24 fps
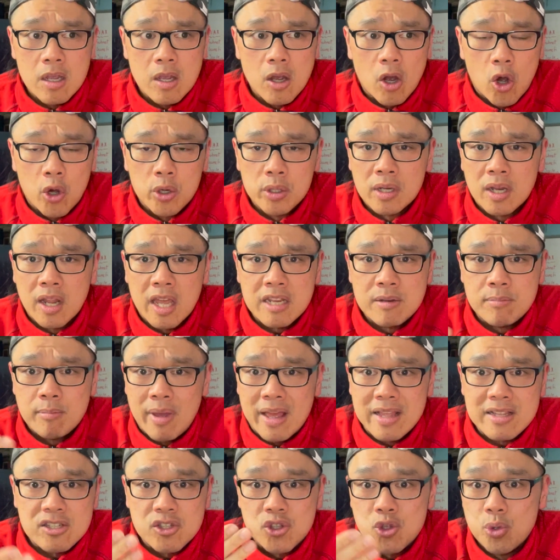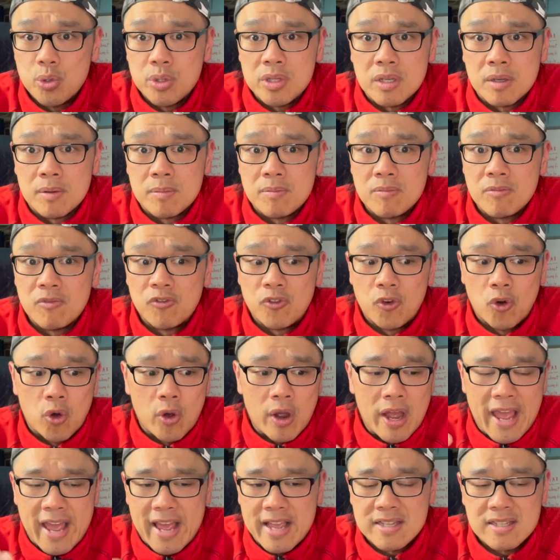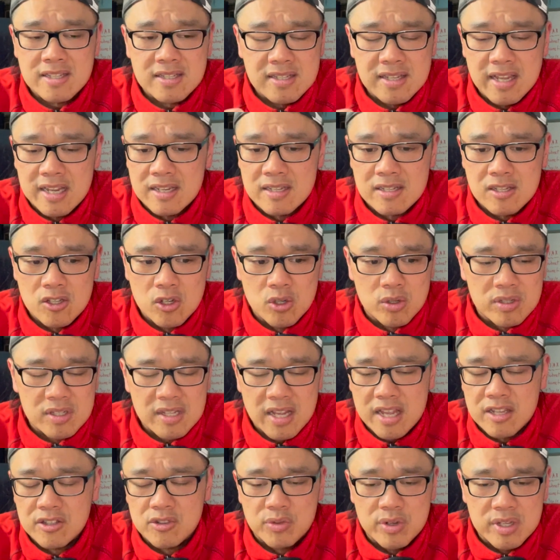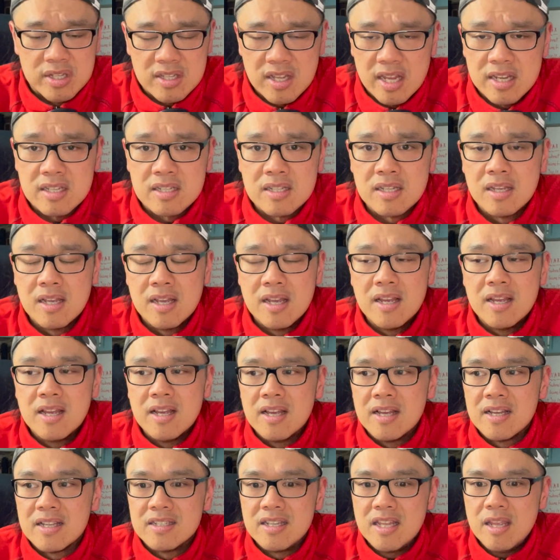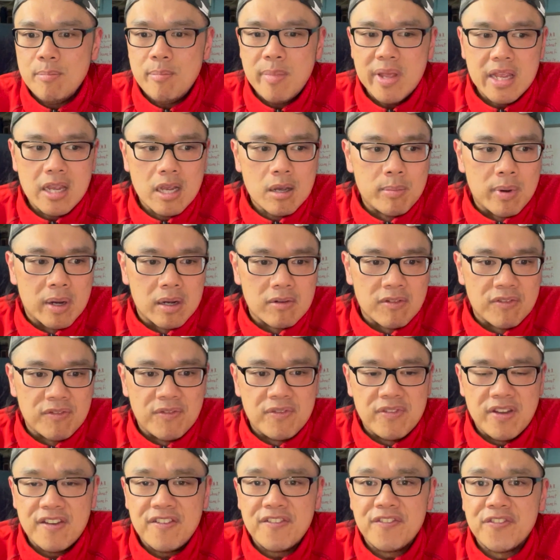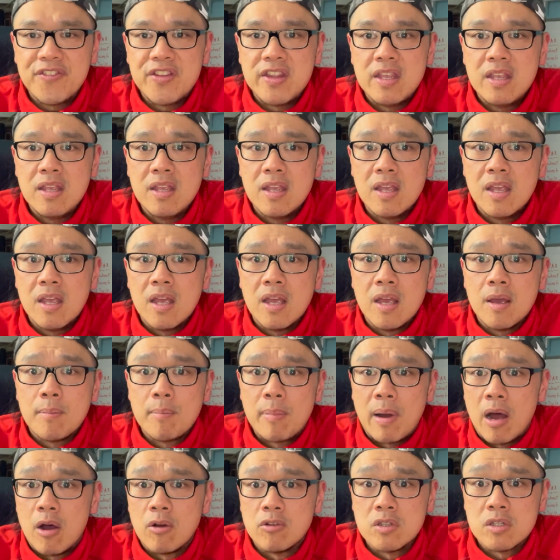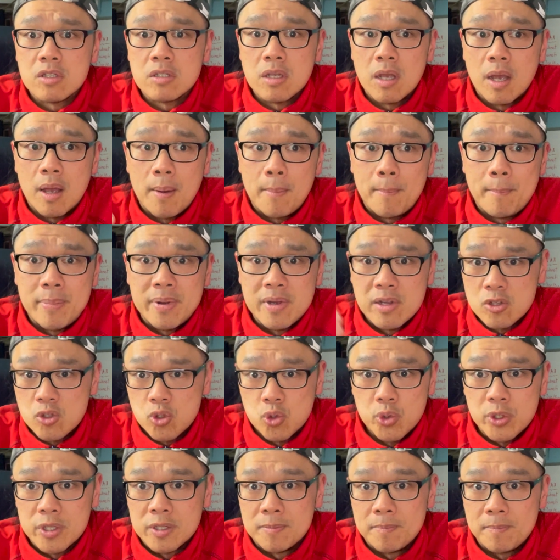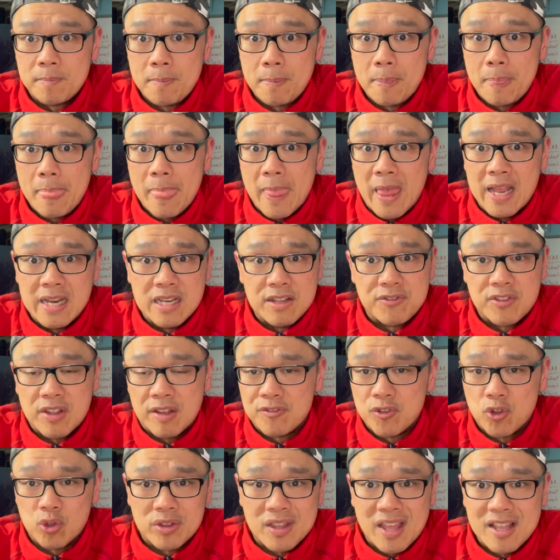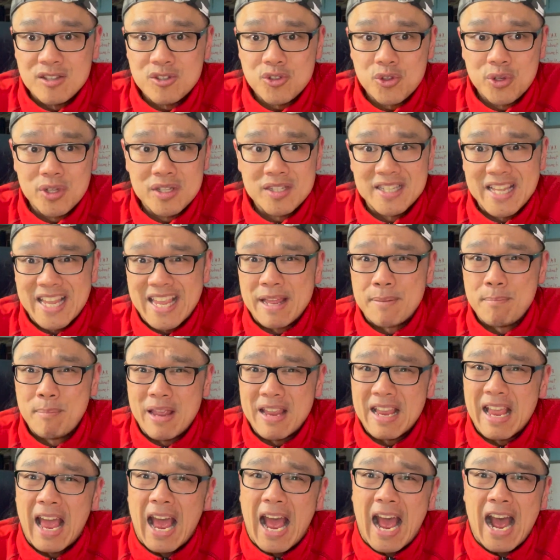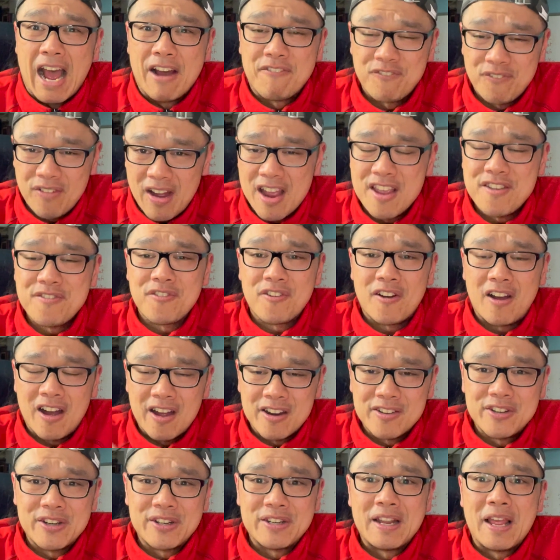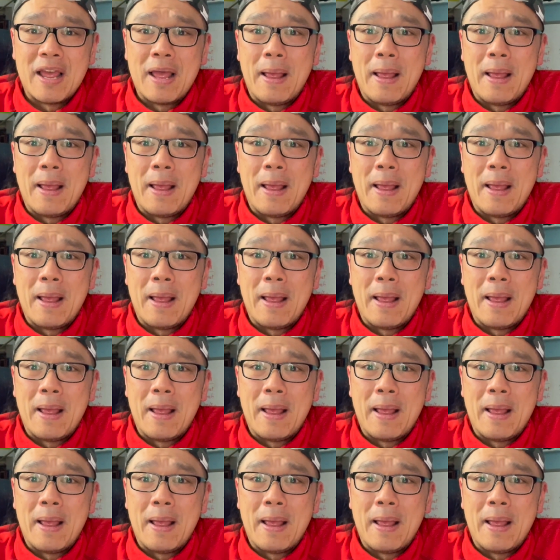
Online maths tutor for S6, you know, secondary 6. They make about £50 per student. And if they've got 10 students, they can make £500